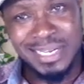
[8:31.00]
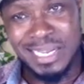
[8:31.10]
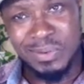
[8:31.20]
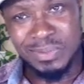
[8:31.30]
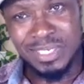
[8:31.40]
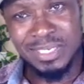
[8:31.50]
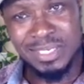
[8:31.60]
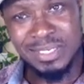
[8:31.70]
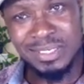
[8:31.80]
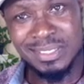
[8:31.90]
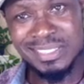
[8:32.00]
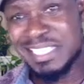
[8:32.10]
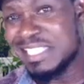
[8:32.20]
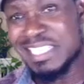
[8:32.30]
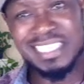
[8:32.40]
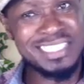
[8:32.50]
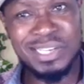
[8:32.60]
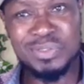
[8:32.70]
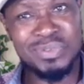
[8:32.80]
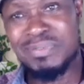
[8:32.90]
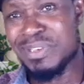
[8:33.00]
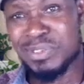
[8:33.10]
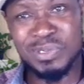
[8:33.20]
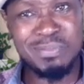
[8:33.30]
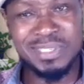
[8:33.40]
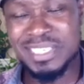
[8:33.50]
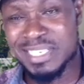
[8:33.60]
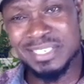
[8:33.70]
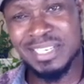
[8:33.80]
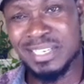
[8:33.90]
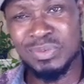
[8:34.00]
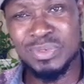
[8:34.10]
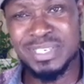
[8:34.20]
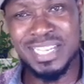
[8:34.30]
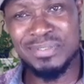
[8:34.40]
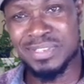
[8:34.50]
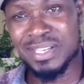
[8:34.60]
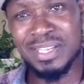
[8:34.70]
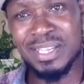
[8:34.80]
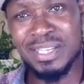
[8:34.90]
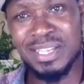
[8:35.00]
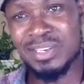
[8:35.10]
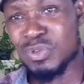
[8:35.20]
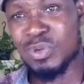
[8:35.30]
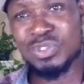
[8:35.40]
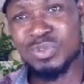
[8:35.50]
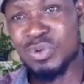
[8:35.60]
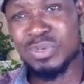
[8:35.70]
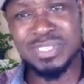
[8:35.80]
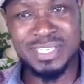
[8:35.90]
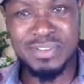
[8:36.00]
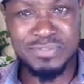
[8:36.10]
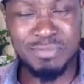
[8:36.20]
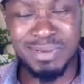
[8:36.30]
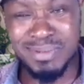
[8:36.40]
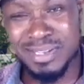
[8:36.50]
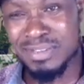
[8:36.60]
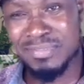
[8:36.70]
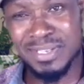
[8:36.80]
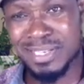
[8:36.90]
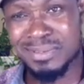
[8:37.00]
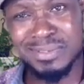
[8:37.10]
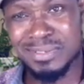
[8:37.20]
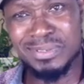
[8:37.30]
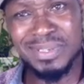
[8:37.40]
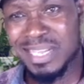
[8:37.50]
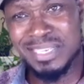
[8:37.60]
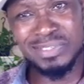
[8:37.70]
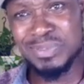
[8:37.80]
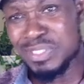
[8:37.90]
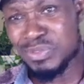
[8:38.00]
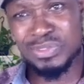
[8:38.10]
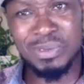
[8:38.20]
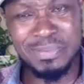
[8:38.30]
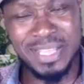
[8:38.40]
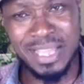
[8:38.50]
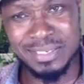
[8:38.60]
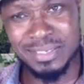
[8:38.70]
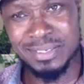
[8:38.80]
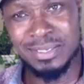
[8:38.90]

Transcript: around dishing it out to every Tom, Dick, and Harry who drives a car and calls you hot stuff from Africa. No, you can't. You need to stop that.